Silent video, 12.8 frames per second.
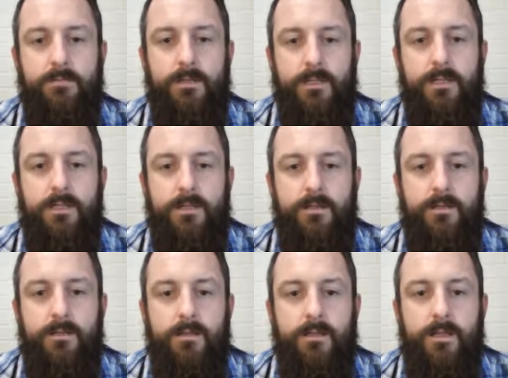
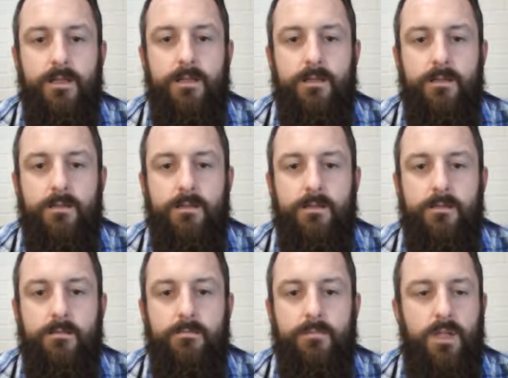
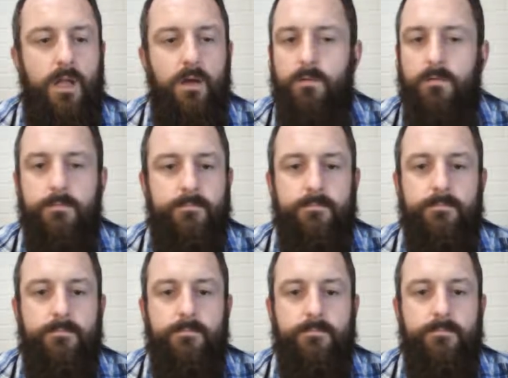
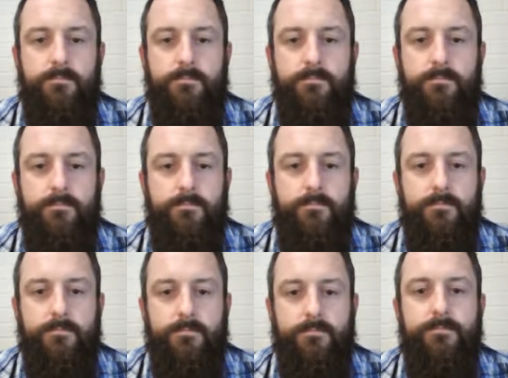
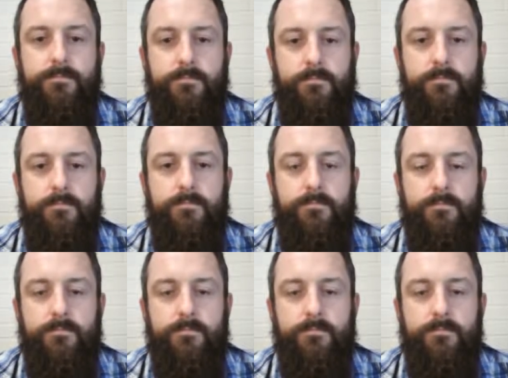No words are spoken by the person on screen.